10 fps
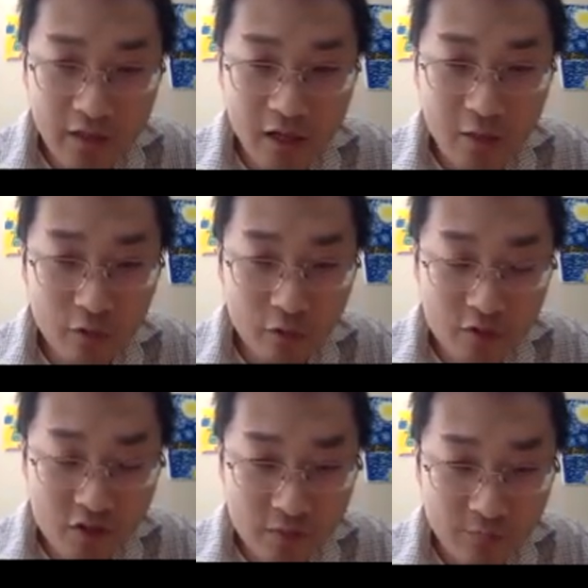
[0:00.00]
our
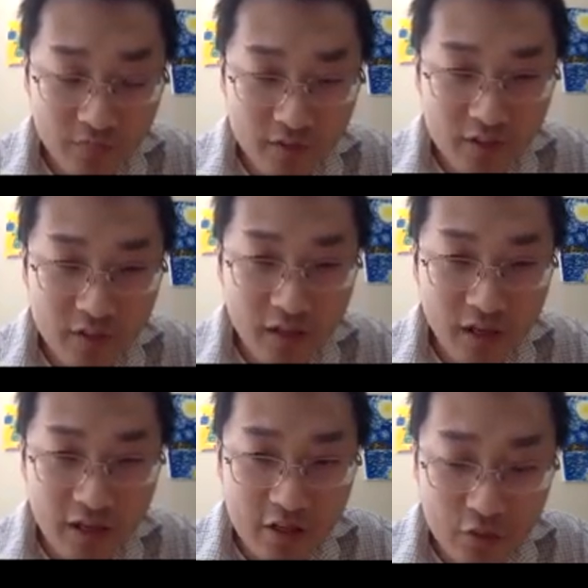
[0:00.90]
approach,
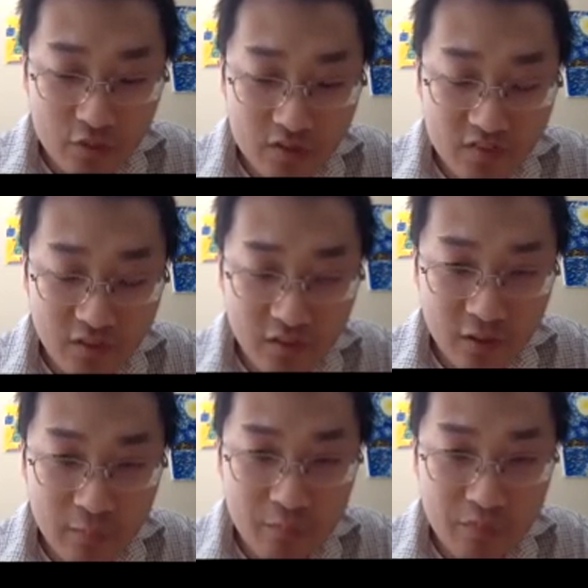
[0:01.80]
I used
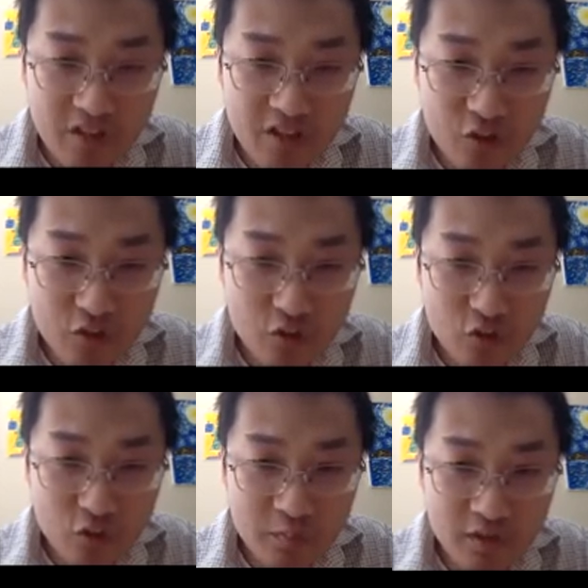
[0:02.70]
the
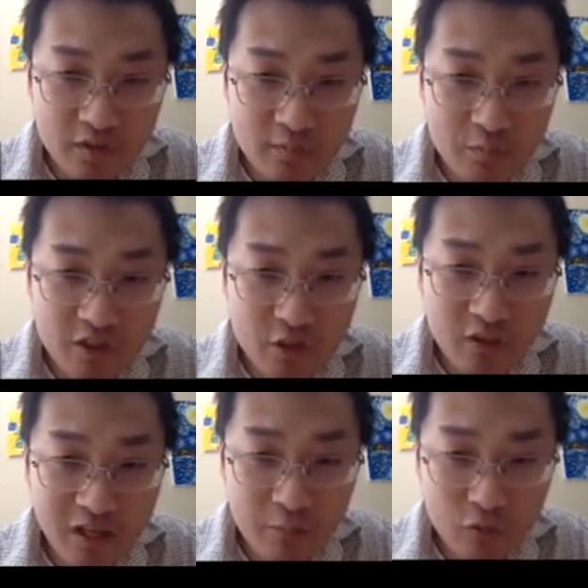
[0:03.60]

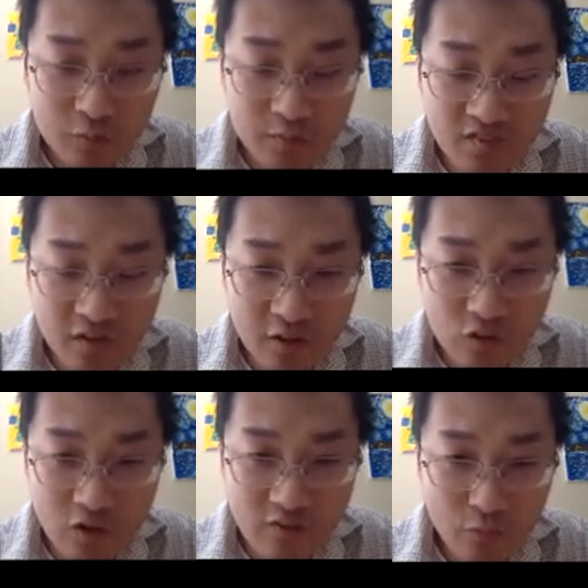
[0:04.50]
BQ couple to be the
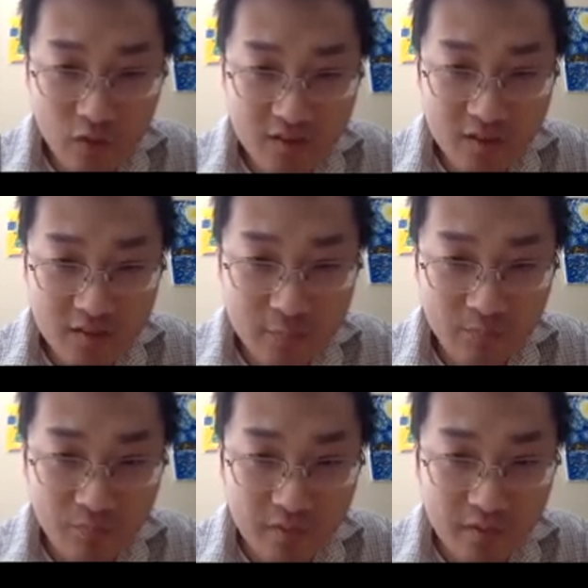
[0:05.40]
driving process,
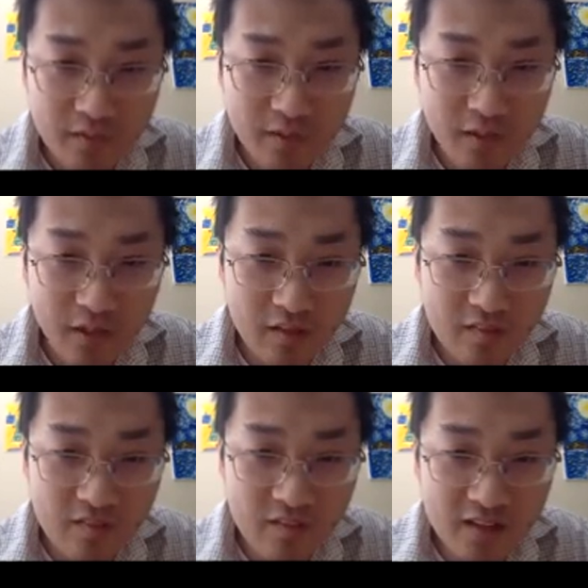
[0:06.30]

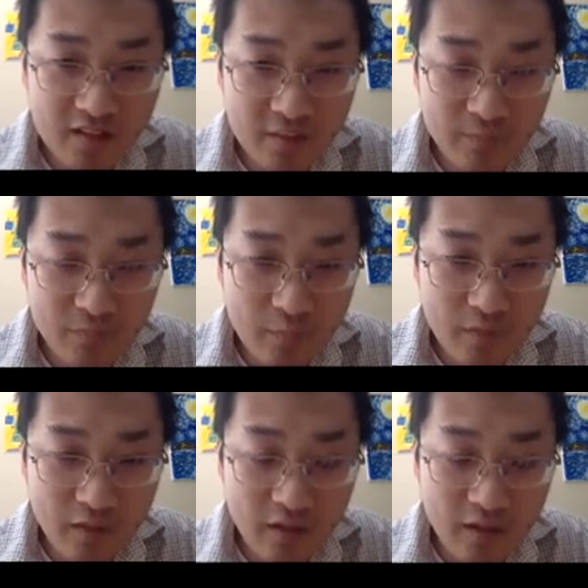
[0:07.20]
and that
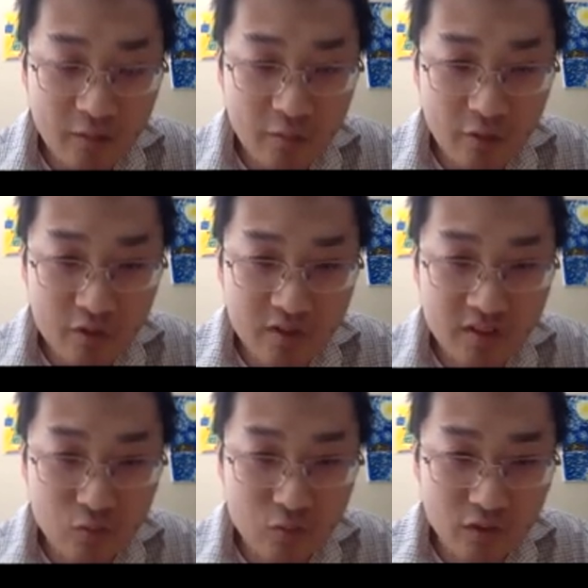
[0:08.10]
approach
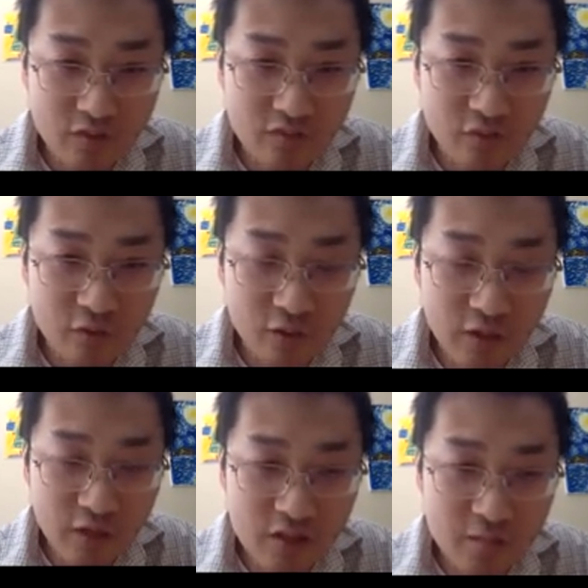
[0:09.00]
doesn't work
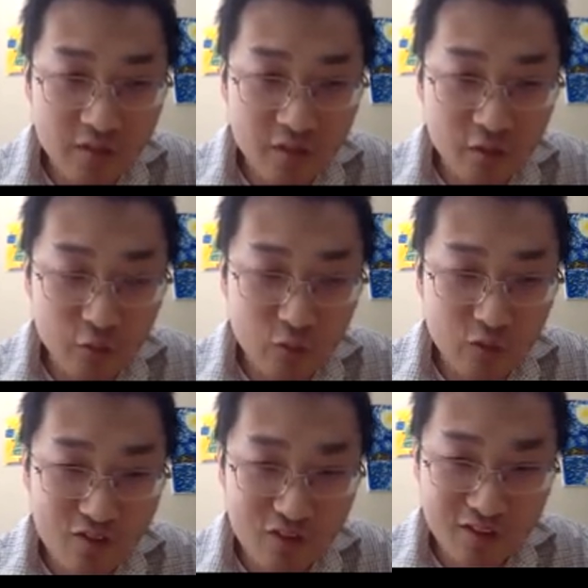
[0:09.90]
for H below
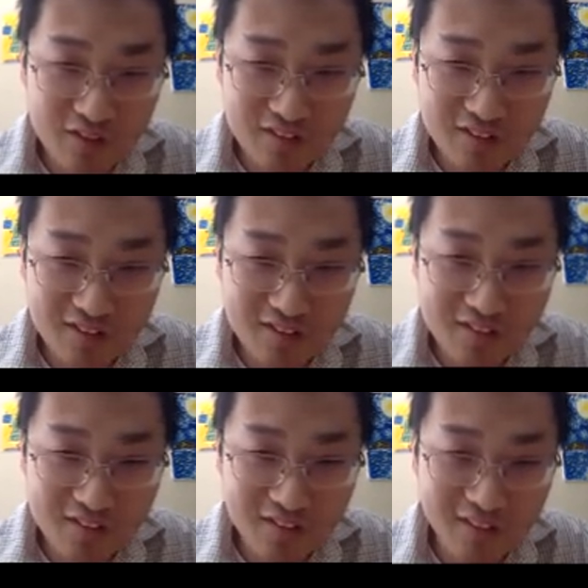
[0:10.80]
1/3.
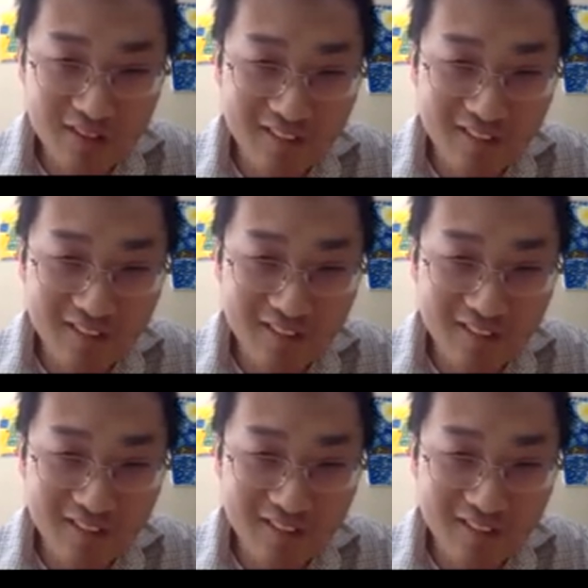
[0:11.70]
So